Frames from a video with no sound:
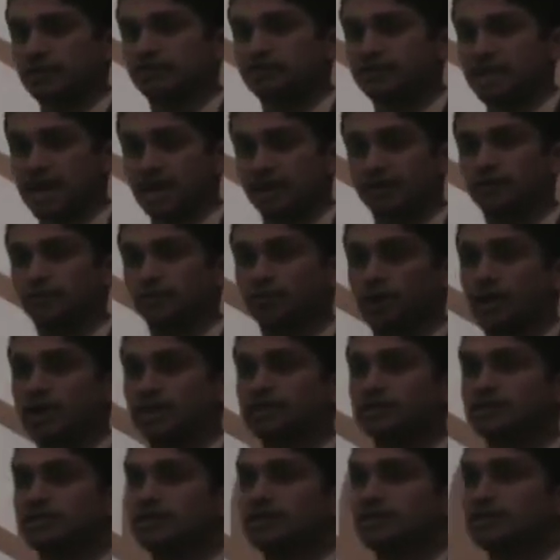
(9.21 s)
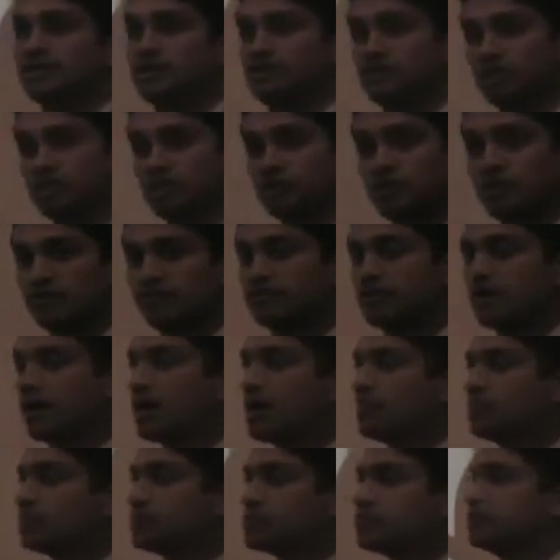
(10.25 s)
of data right, then you have the
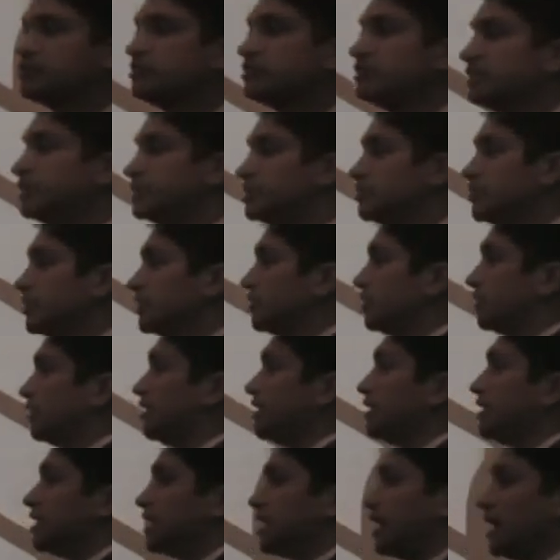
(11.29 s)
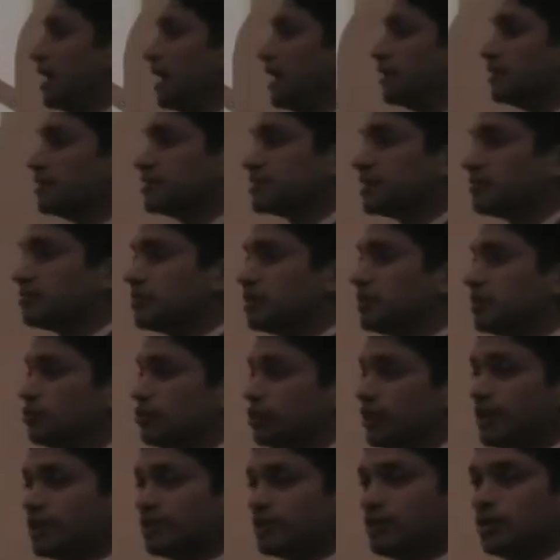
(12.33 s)
opportunity to build something
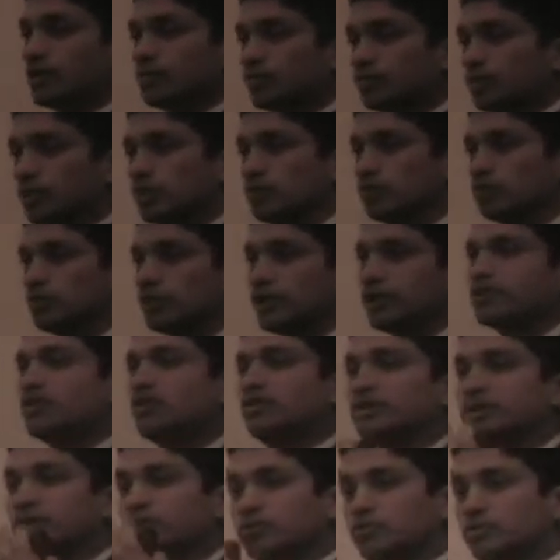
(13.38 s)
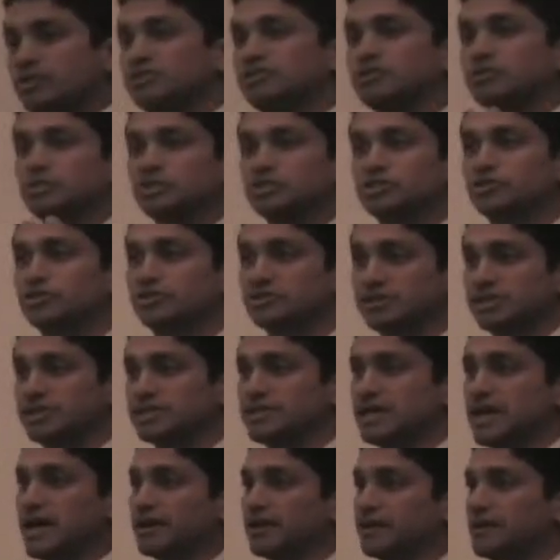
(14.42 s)
what I call increasing returns on
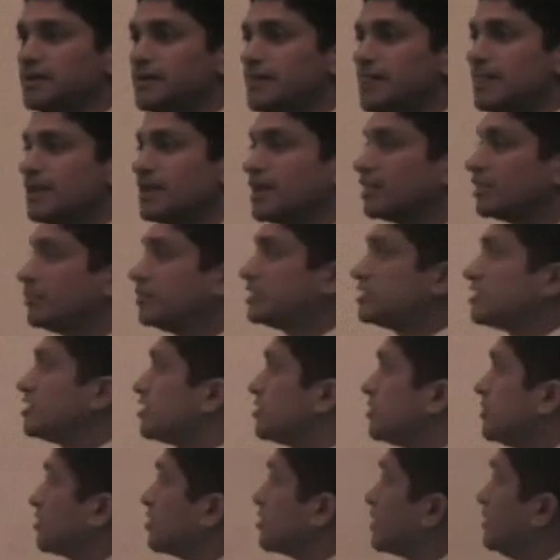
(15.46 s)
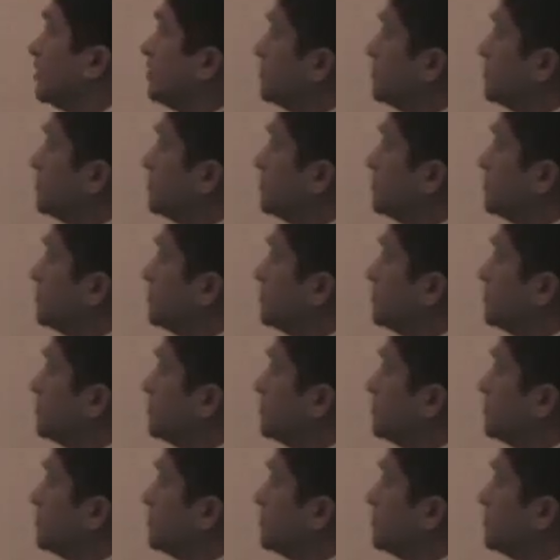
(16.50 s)
data. And let me talk about kind